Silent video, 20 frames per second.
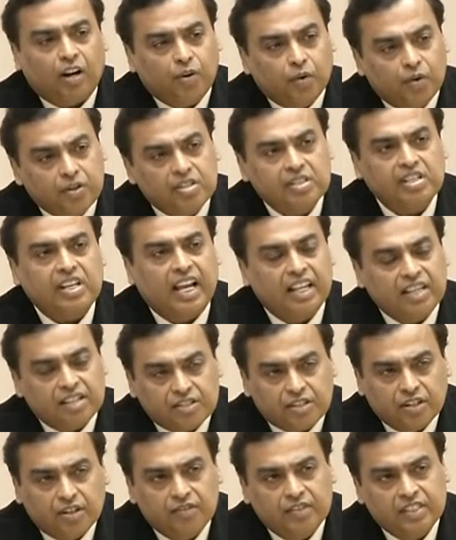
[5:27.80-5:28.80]
goods and
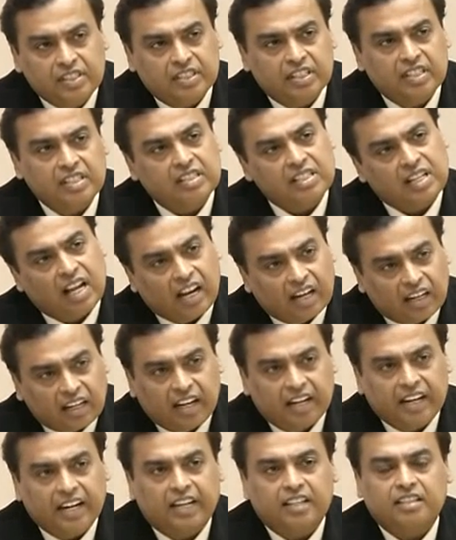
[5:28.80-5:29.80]
services are
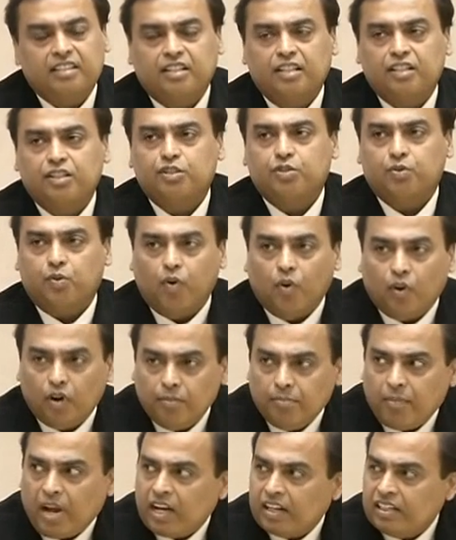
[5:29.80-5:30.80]
connected to all
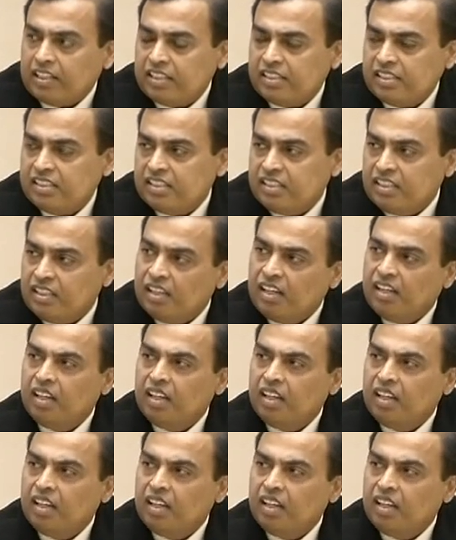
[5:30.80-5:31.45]
markets.